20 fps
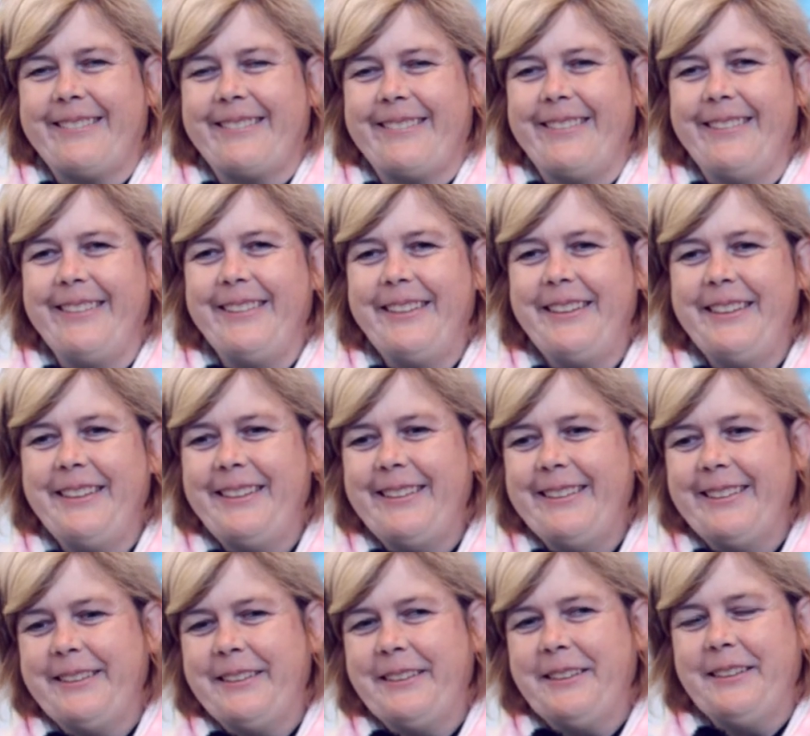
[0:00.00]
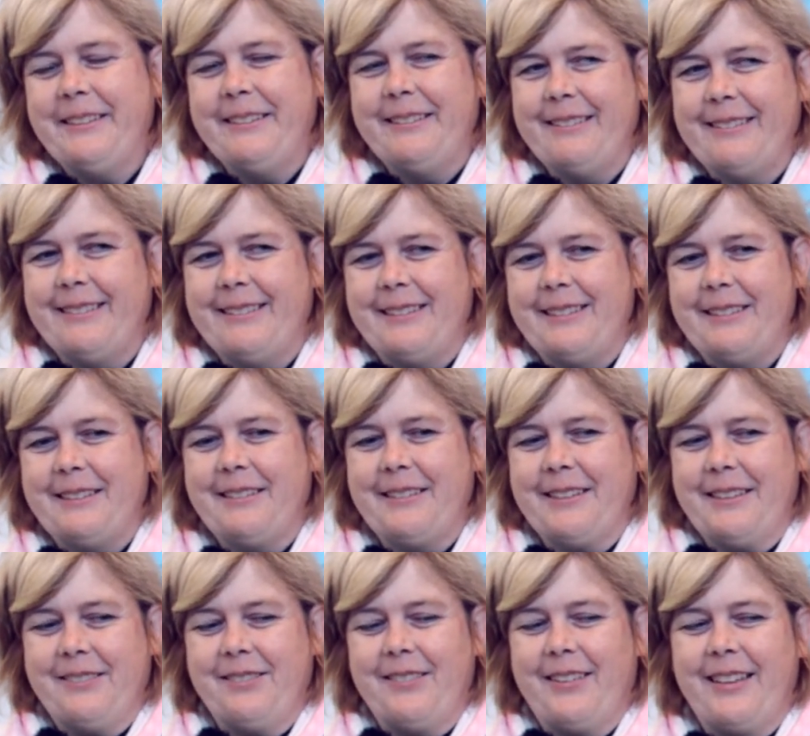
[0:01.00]
Froden.
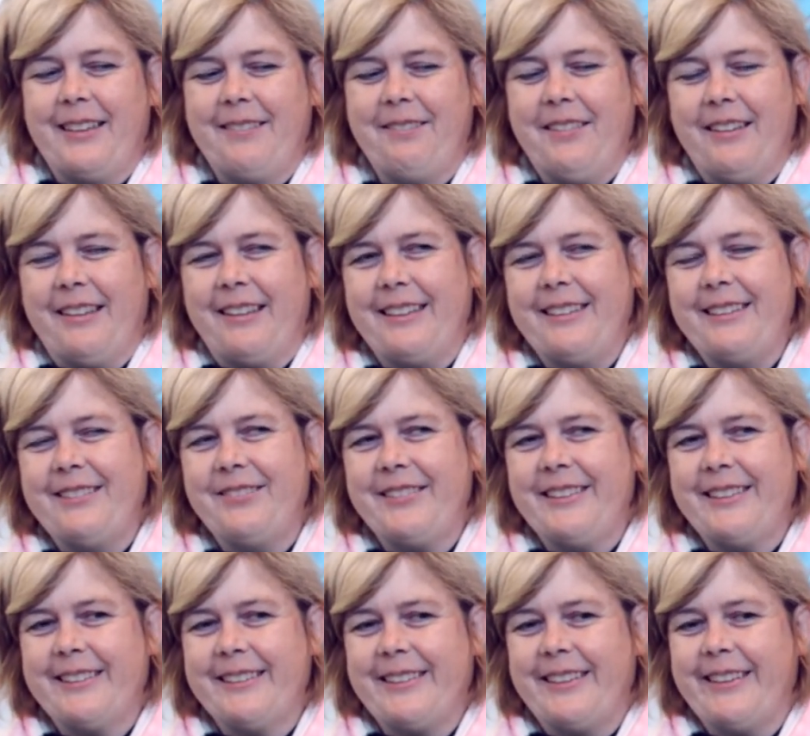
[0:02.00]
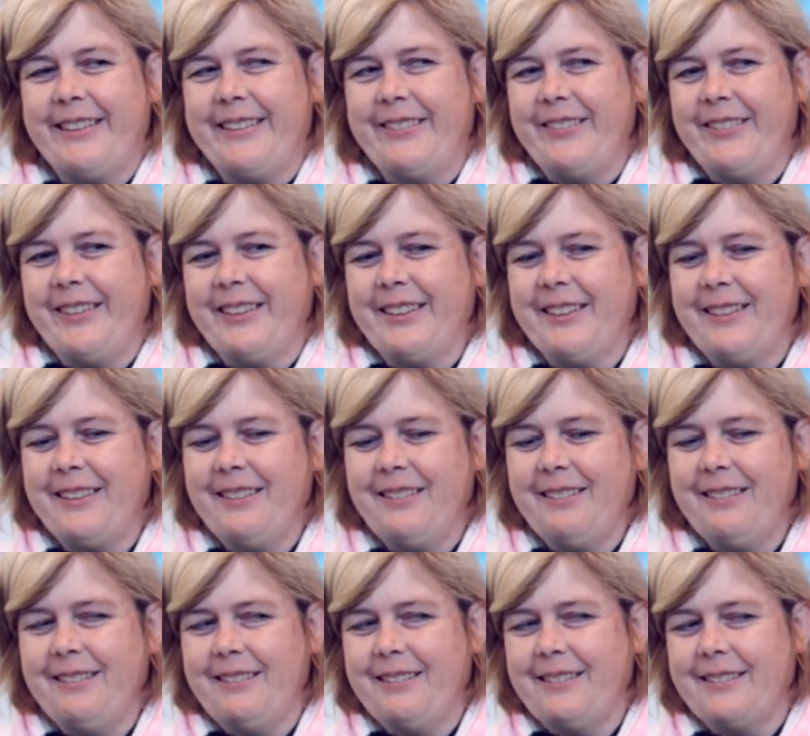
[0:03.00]
I live in
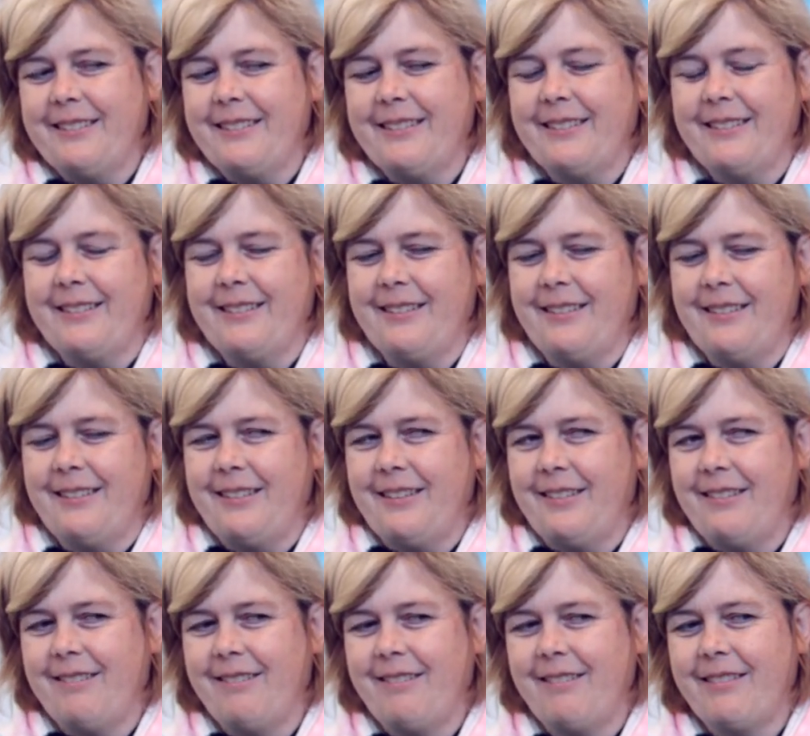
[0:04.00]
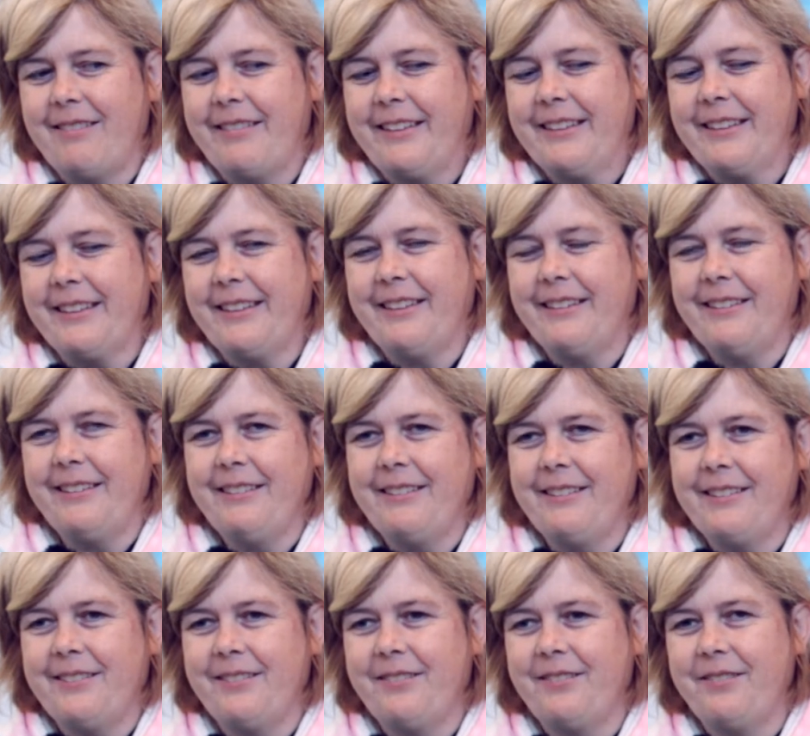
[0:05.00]
Alveston, on the northwest
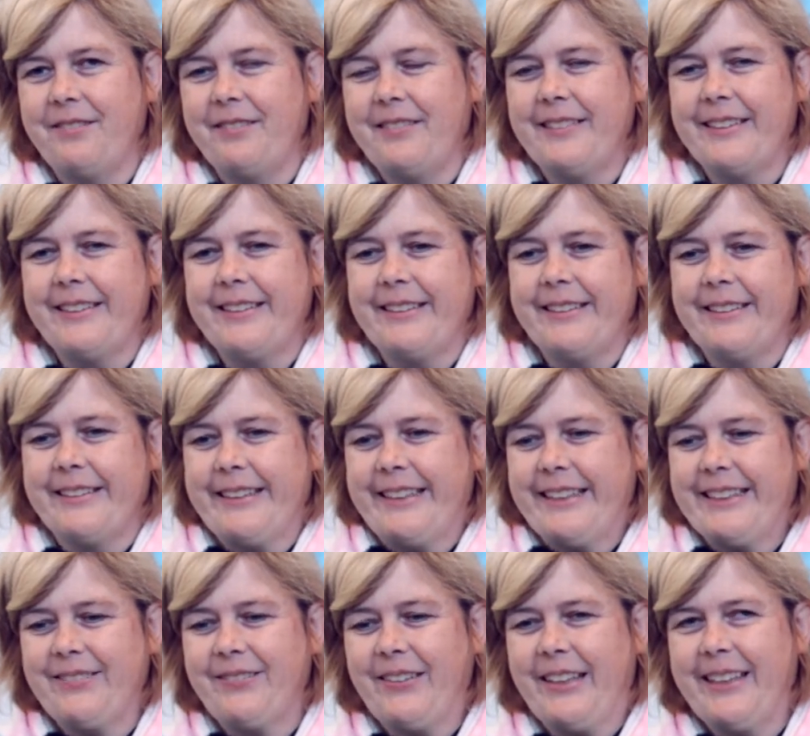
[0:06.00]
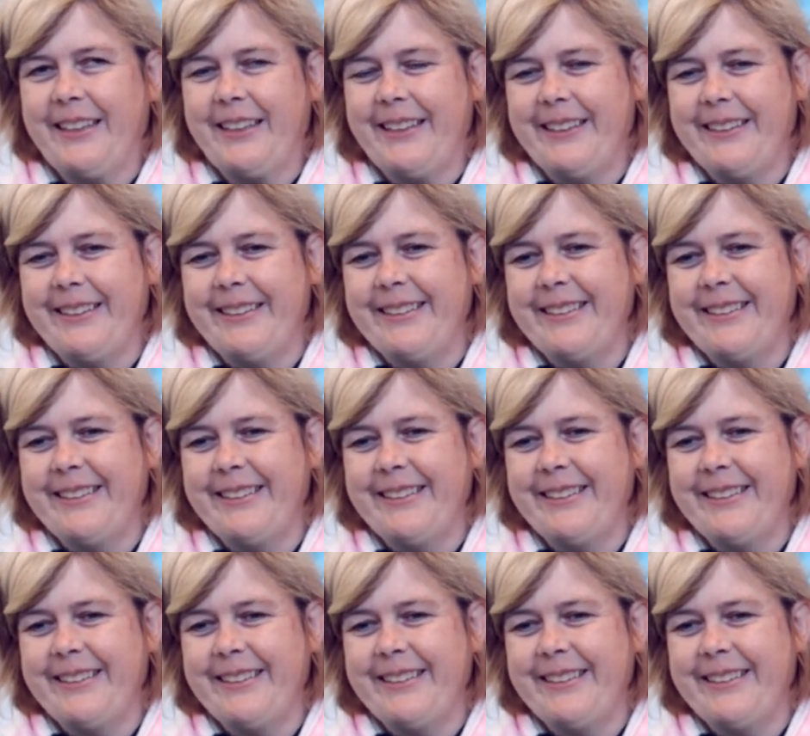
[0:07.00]
coast, Tasmania.